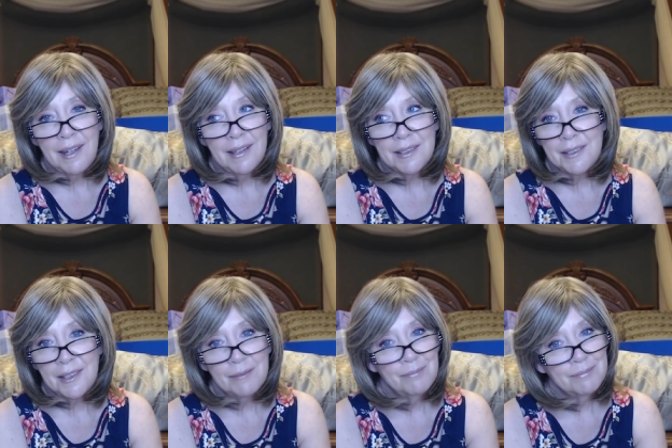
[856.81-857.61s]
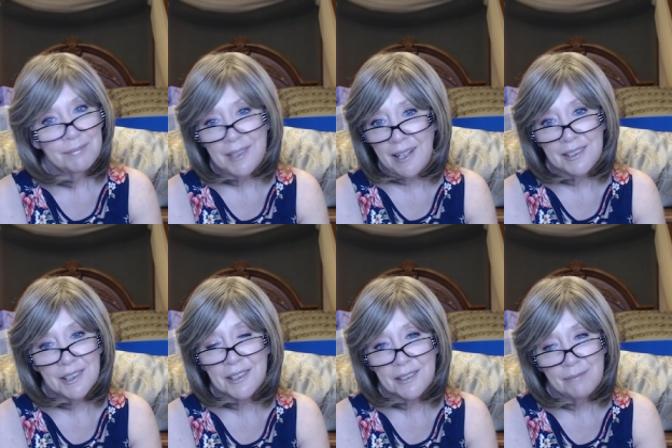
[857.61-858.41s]
And um, yeah, I
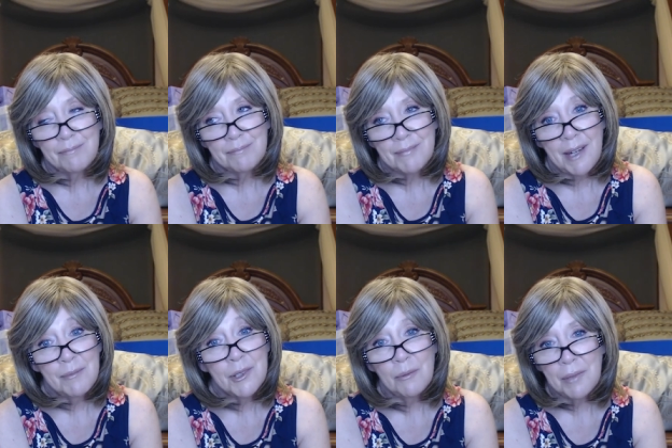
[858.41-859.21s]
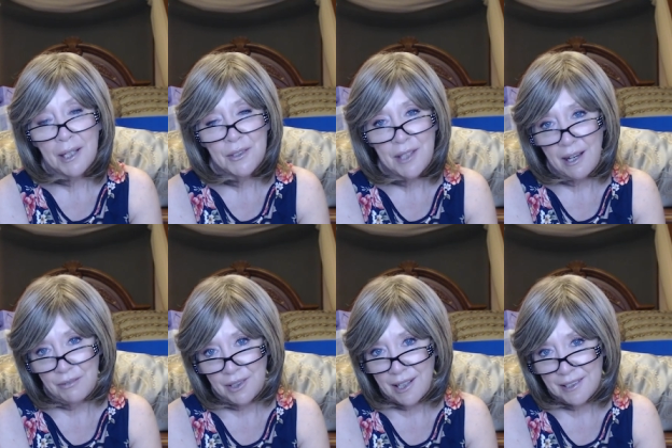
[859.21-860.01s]
just, I'm so blessed to have
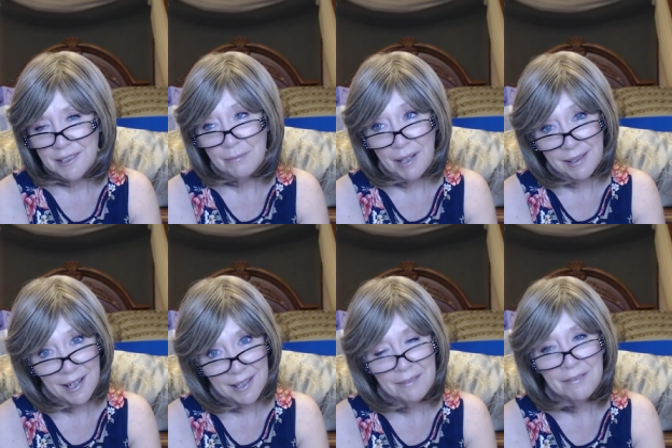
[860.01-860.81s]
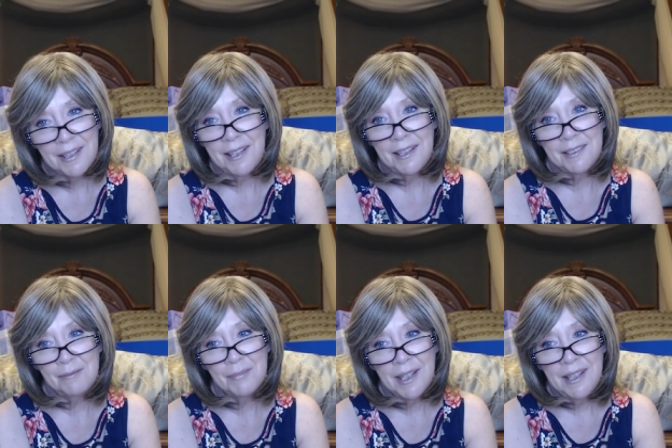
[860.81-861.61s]
you guys in my life. And
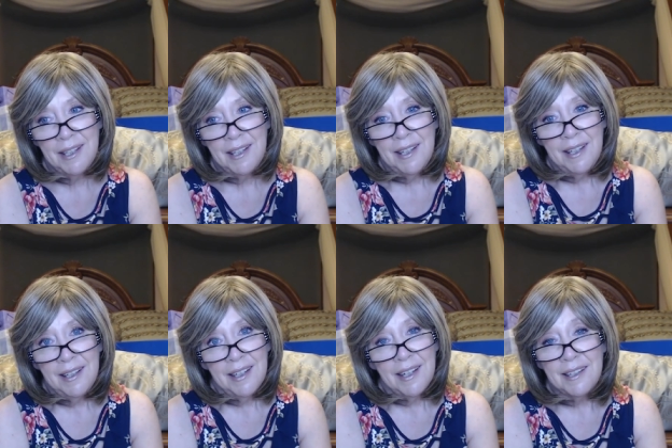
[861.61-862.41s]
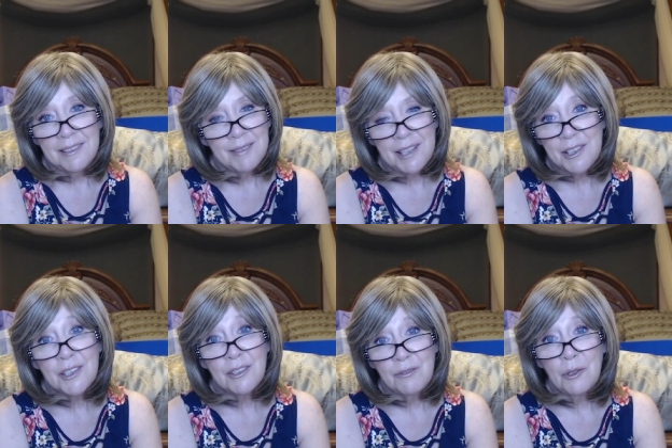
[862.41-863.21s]
uh, I just
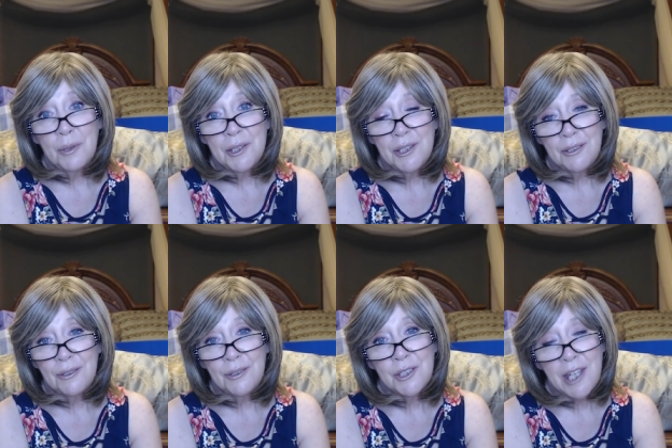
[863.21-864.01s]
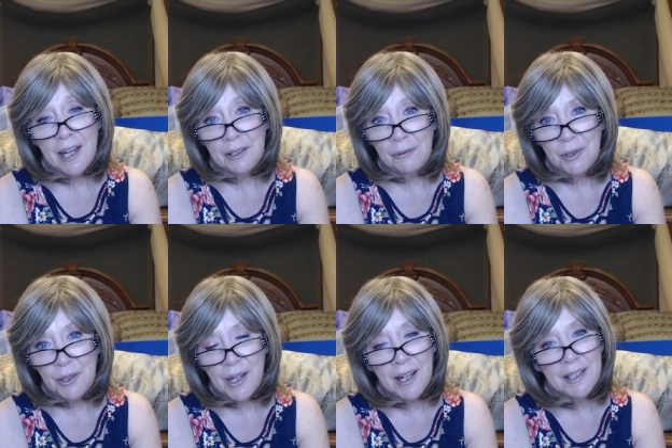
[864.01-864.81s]
look forward to chatting with you
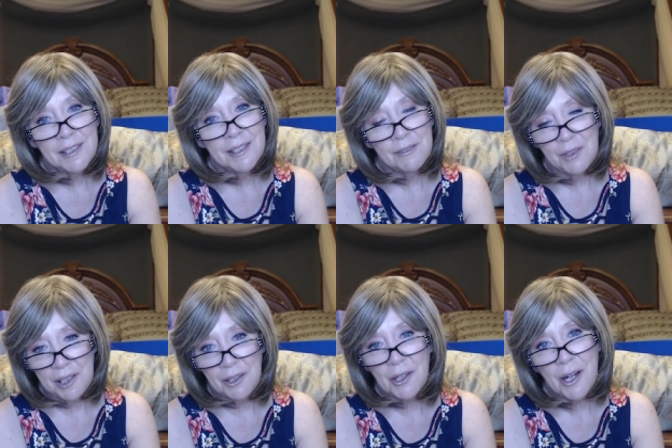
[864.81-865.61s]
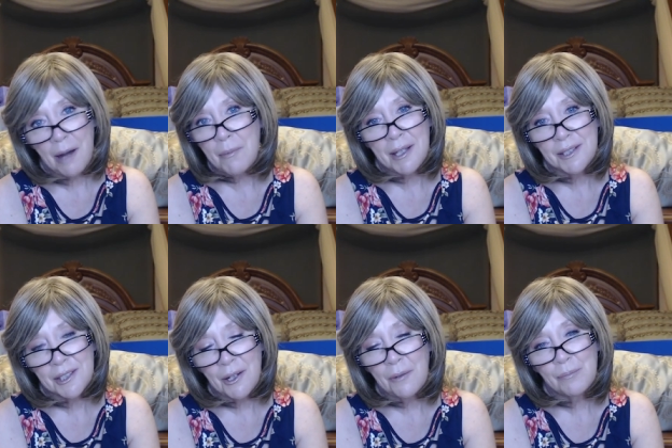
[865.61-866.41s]
guys and reading your comments.
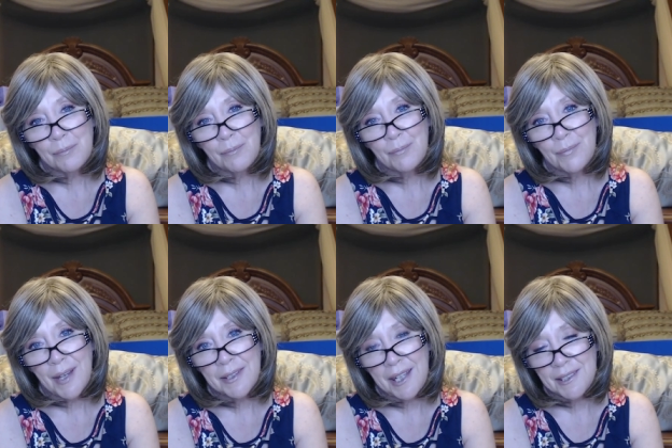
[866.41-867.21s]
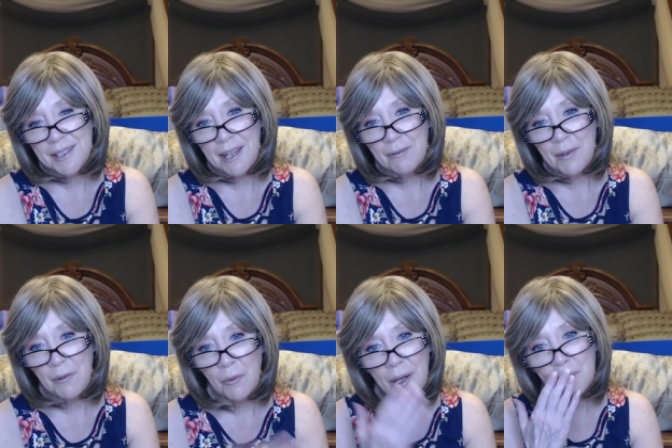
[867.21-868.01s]
So thanks again,
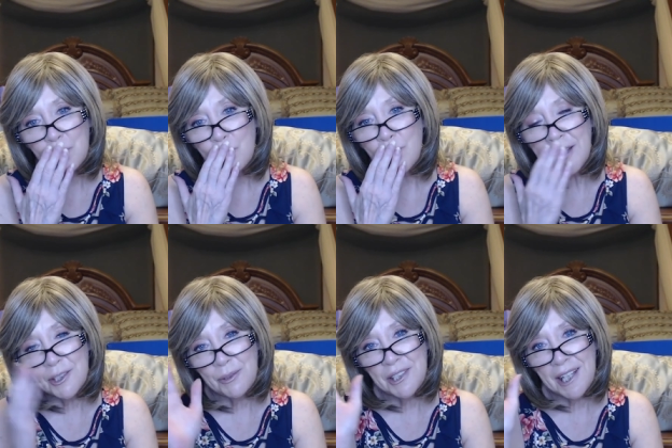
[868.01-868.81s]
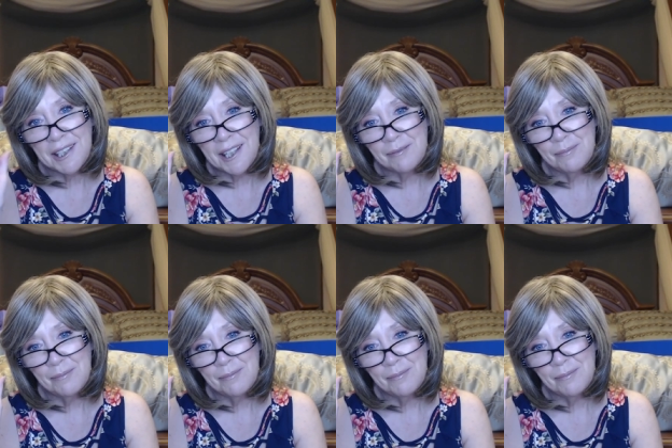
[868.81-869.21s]
everyone. To chat again.